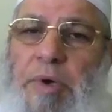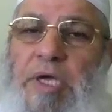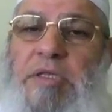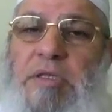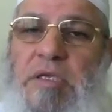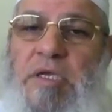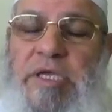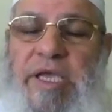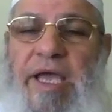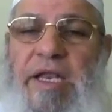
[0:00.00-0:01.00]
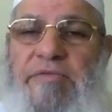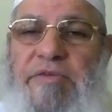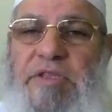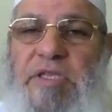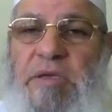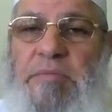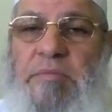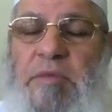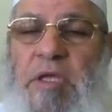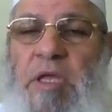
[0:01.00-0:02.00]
but he elevated him